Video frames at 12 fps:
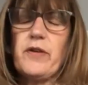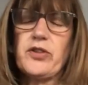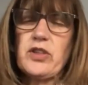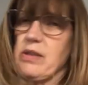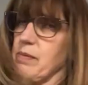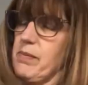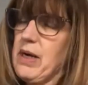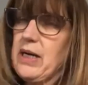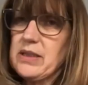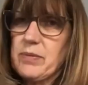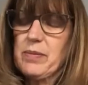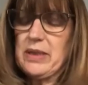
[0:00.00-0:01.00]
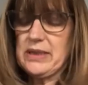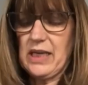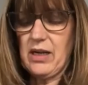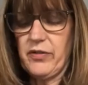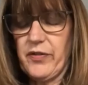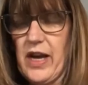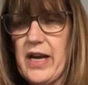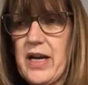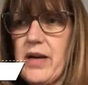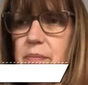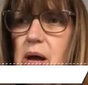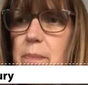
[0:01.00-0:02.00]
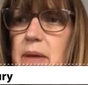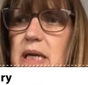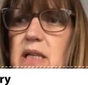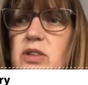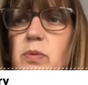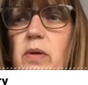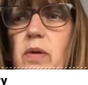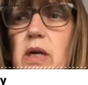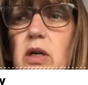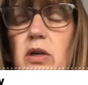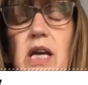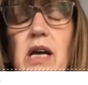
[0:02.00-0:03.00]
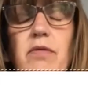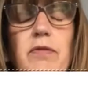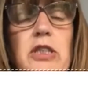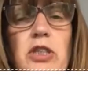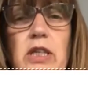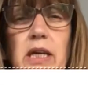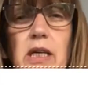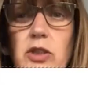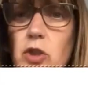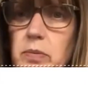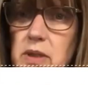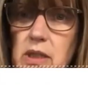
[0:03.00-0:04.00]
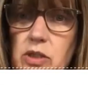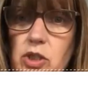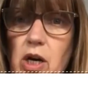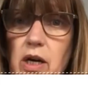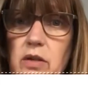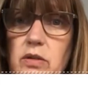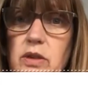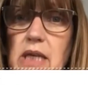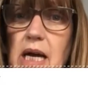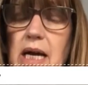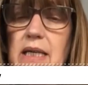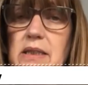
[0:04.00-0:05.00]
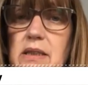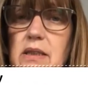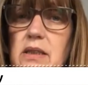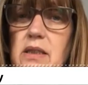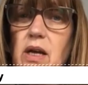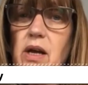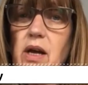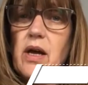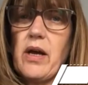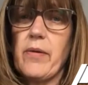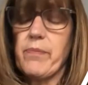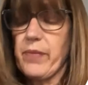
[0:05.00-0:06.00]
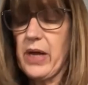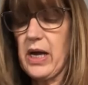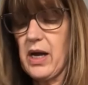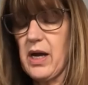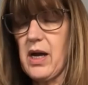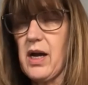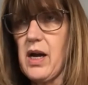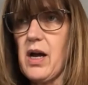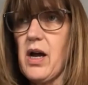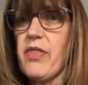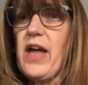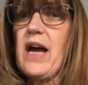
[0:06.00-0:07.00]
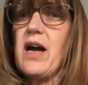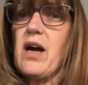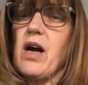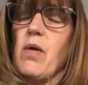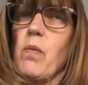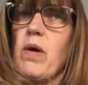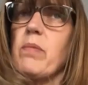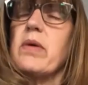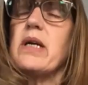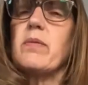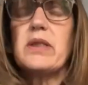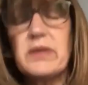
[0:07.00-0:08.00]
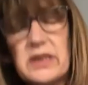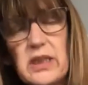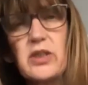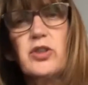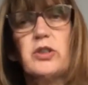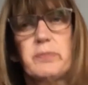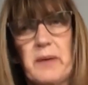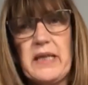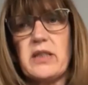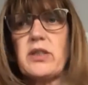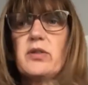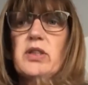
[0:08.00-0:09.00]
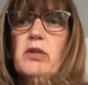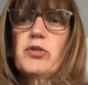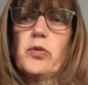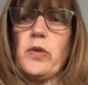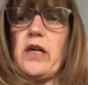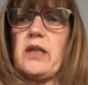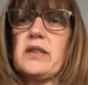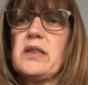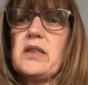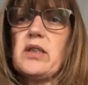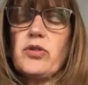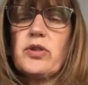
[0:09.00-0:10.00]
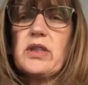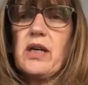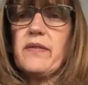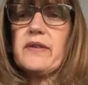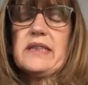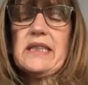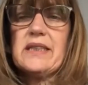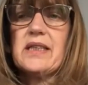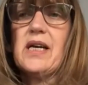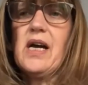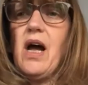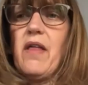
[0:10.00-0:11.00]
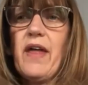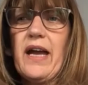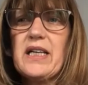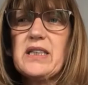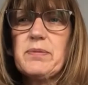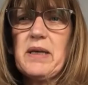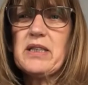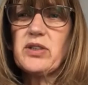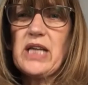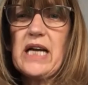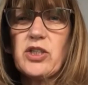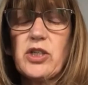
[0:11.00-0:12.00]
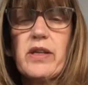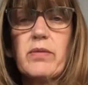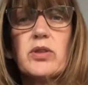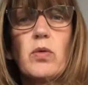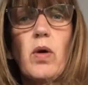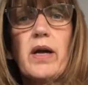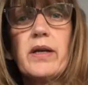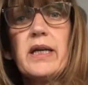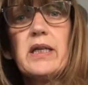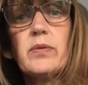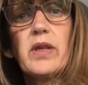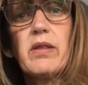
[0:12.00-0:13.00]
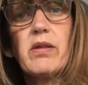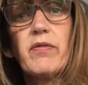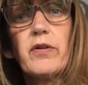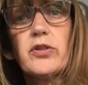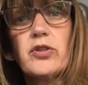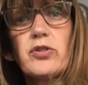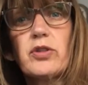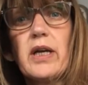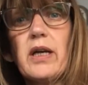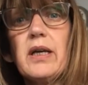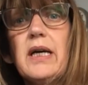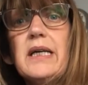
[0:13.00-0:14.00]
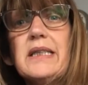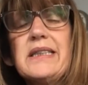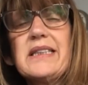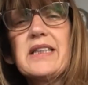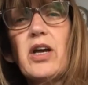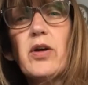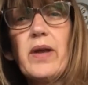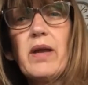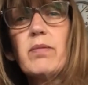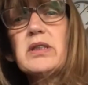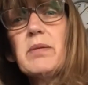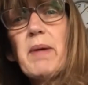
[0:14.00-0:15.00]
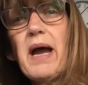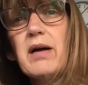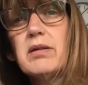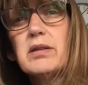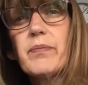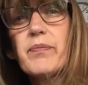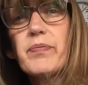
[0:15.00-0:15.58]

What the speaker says: fostering with my husband and myself because we were looking at originally adopting a child. And that when we started to speak to social workers and social services, they explained to us actually there was quite a need within the fostering. So it was about